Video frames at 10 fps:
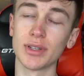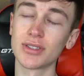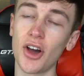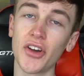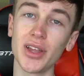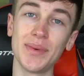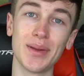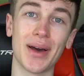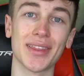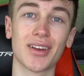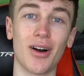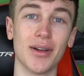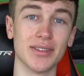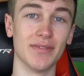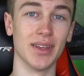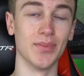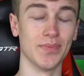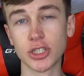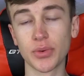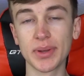Let's talk a little bit about the cons of them.
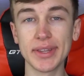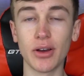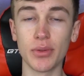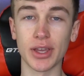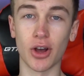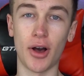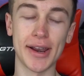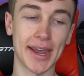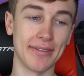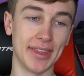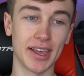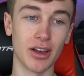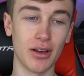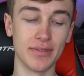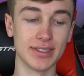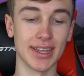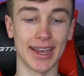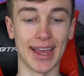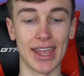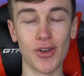So really the only con I can think of is
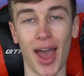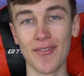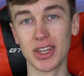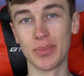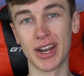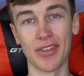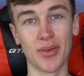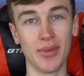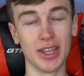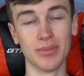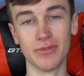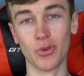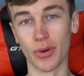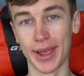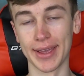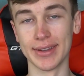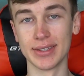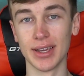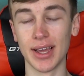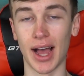like you having to put out the money
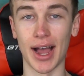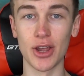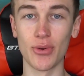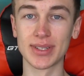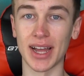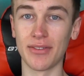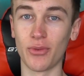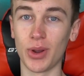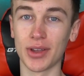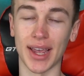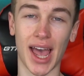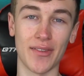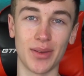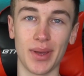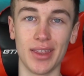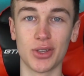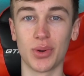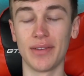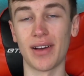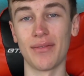beforehand. I know it's kind of weird, like having to pay the
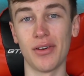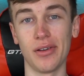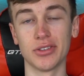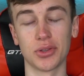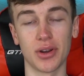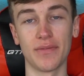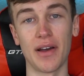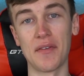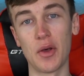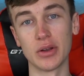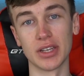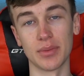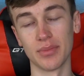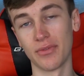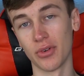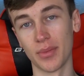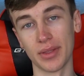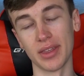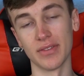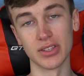$25 or $35 like before the
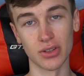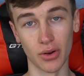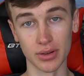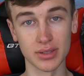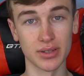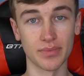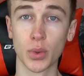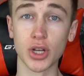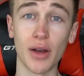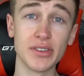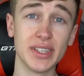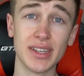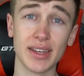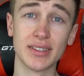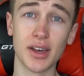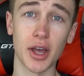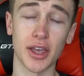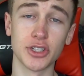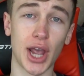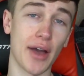month even starts, which obviously does suck
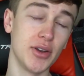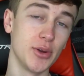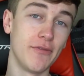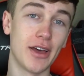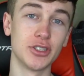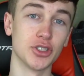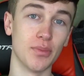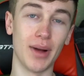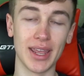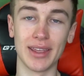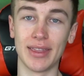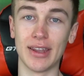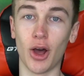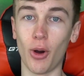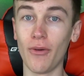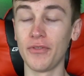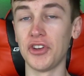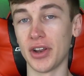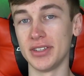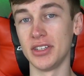because you're having to invest your money and then hopefully
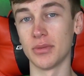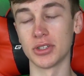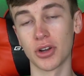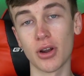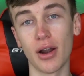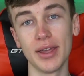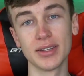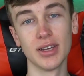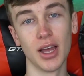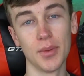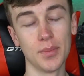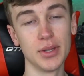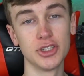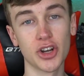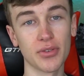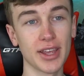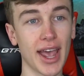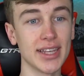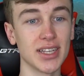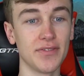you're going to see a return on it. But generally,
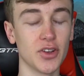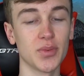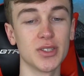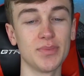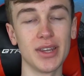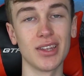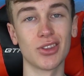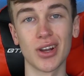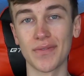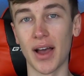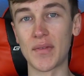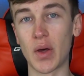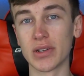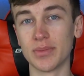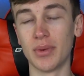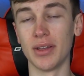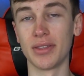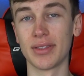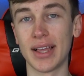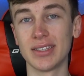guys, if you're spending $35 a
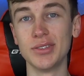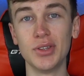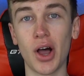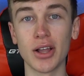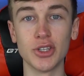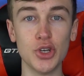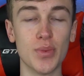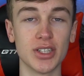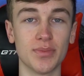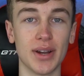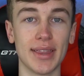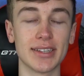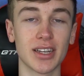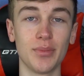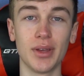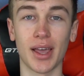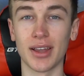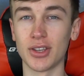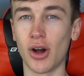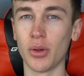month, that's not too much money. That's going to be like
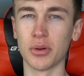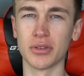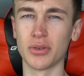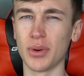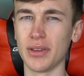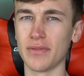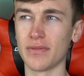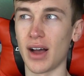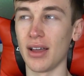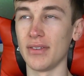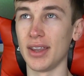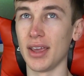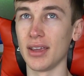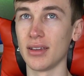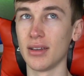$1.25 a day.